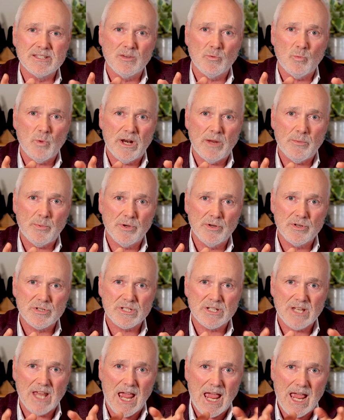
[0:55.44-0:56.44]
that when a
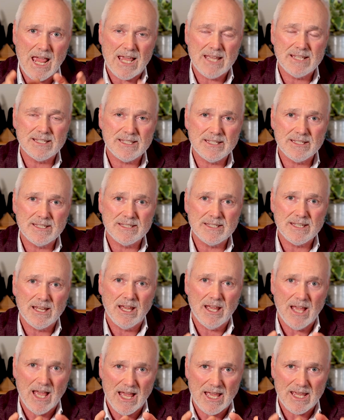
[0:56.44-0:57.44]
person answers
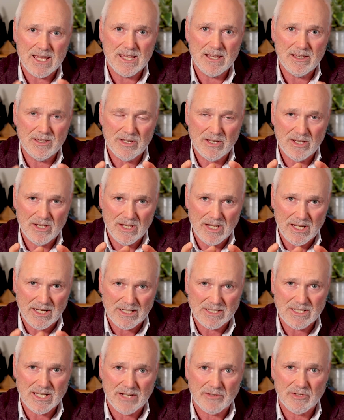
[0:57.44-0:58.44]
an
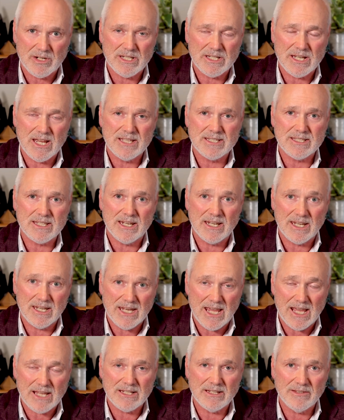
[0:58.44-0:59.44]
integrity test in a
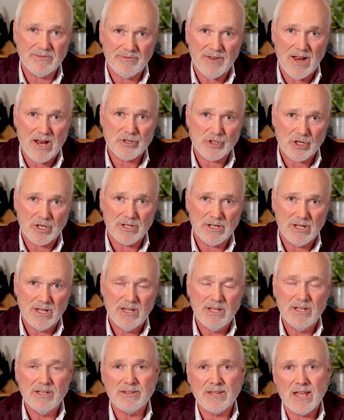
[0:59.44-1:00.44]
negative fashion,
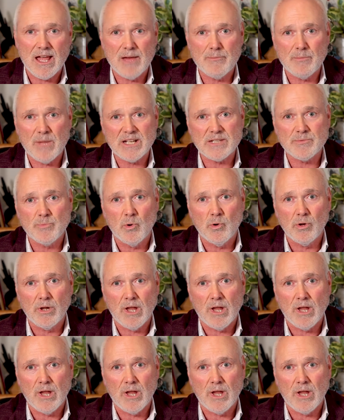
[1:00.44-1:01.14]
they are much more